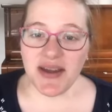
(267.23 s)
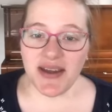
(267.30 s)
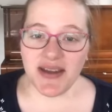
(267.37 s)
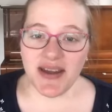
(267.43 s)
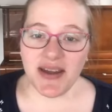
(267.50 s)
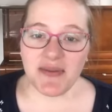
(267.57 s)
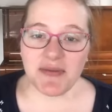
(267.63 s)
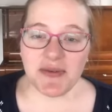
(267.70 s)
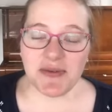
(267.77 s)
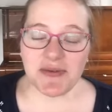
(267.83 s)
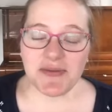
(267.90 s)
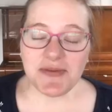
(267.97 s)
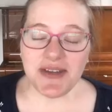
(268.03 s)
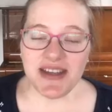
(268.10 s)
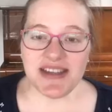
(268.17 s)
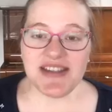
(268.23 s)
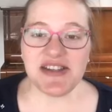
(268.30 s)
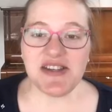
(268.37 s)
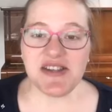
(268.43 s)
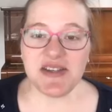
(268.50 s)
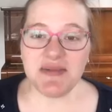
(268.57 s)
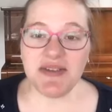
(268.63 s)
It will
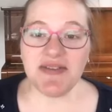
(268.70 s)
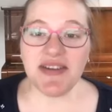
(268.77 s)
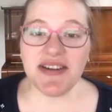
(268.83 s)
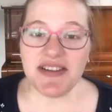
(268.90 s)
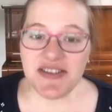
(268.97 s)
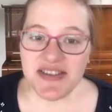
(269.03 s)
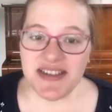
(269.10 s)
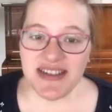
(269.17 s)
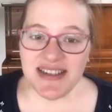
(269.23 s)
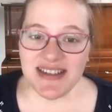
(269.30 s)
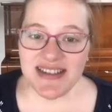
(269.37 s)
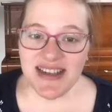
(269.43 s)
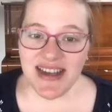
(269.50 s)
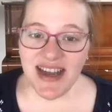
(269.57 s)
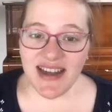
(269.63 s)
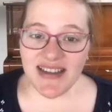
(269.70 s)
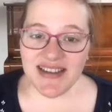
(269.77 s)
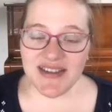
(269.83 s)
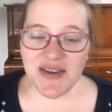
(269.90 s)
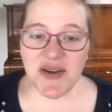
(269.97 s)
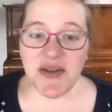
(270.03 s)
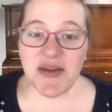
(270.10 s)
continue to be very interesting to see how
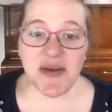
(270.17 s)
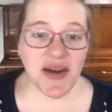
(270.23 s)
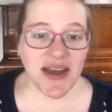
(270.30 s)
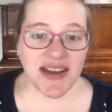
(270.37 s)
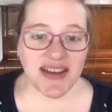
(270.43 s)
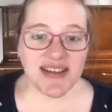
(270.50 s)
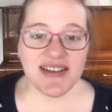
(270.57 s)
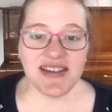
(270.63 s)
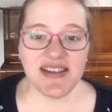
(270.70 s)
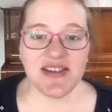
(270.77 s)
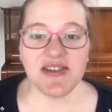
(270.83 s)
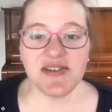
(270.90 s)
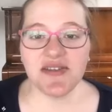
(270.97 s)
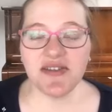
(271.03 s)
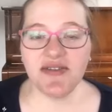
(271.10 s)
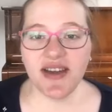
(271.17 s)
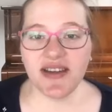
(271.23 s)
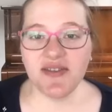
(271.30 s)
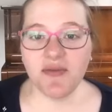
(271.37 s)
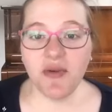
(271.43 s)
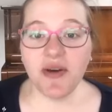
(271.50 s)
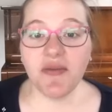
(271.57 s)
this earthquake continues to
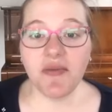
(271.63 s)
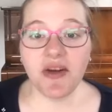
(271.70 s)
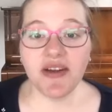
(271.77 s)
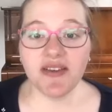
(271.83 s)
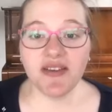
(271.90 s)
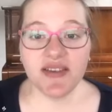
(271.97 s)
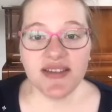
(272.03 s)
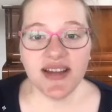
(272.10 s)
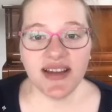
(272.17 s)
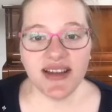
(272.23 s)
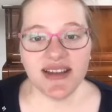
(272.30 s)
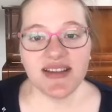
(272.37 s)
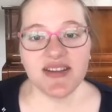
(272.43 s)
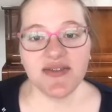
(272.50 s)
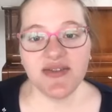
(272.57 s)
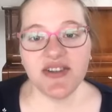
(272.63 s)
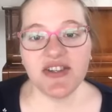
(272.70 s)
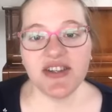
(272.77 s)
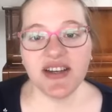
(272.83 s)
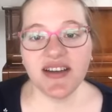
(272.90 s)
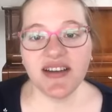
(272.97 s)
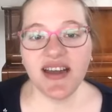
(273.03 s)
affect what work looks like into the
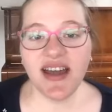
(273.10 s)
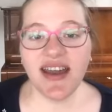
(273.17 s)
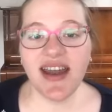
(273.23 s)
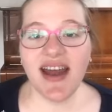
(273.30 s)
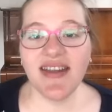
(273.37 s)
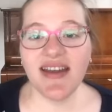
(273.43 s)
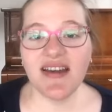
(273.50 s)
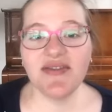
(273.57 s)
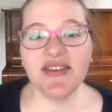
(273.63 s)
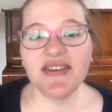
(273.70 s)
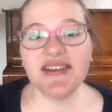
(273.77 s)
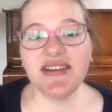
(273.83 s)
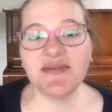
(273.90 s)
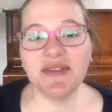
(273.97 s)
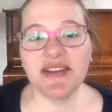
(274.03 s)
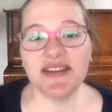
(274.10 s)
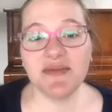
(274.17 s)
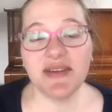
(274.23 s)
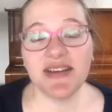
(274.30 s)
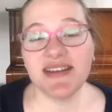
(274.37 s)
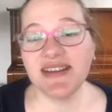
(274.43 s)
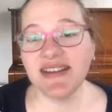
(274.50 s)
future and how that fits in with
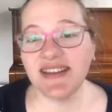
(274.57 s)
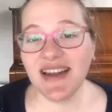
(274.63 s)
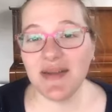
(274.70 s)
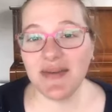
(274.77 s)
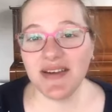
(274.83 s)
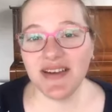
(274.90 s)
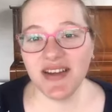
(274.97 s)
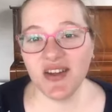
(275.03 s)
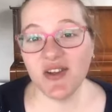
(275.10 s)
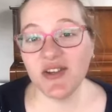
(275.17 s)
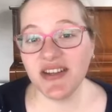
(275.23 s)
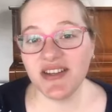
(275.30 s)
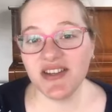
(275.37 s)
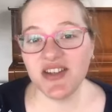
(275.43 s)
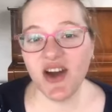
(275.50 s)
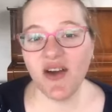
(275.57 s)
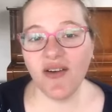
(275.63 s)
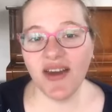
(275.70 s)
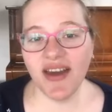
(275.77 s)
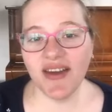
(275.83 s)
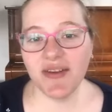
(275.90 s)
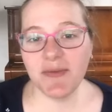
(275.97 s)
domestic labour, including
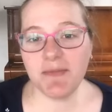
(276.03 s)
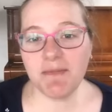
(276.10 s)
childcare.